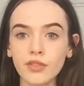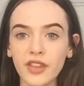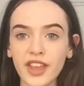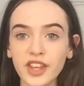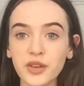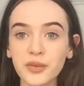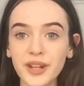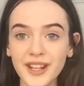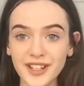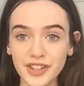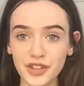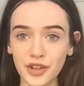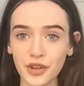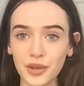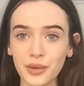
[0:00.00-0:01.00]
then you
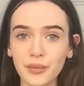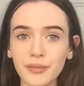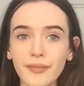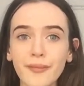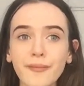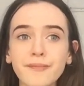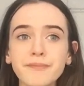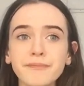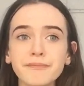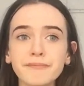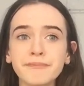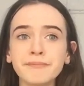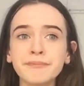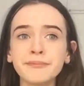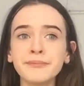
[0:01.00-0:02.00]
need to.
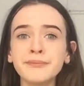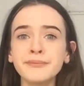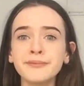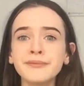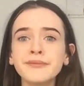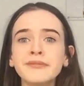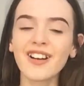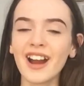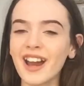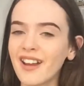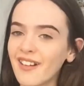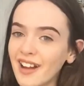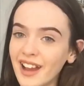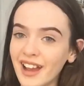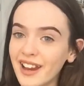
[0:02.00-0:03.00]
Right,
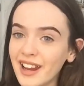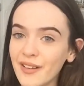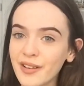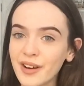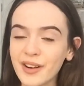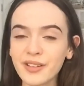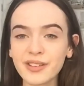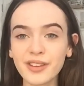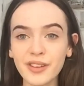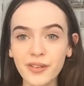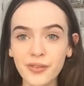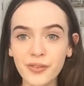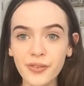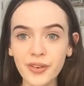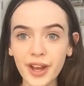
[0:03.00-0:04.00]
anyway, now we're going to the
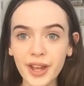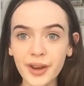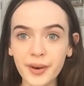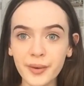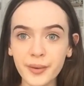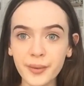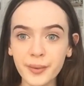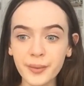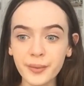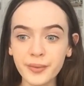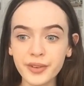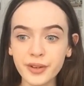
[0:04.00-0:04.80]
fails,